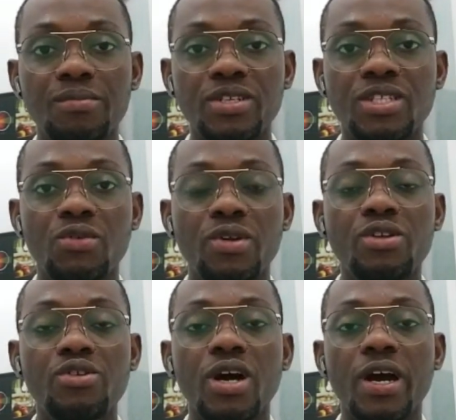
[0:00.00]
the pressure
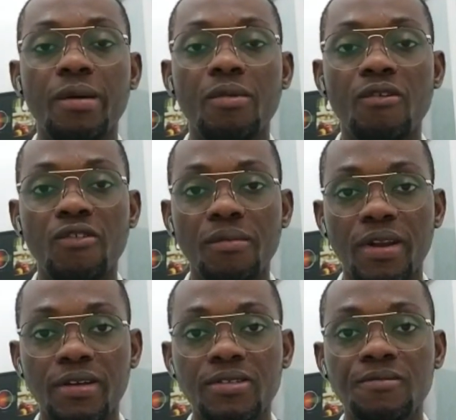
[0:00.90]
within your eyeball
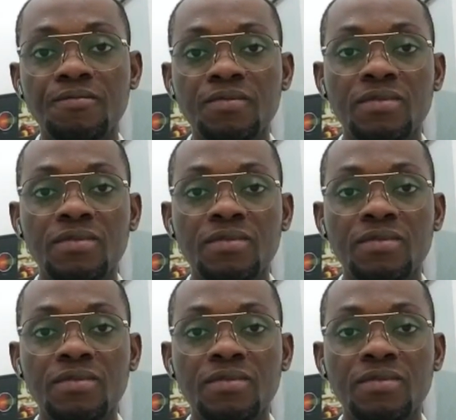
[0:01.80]
from that.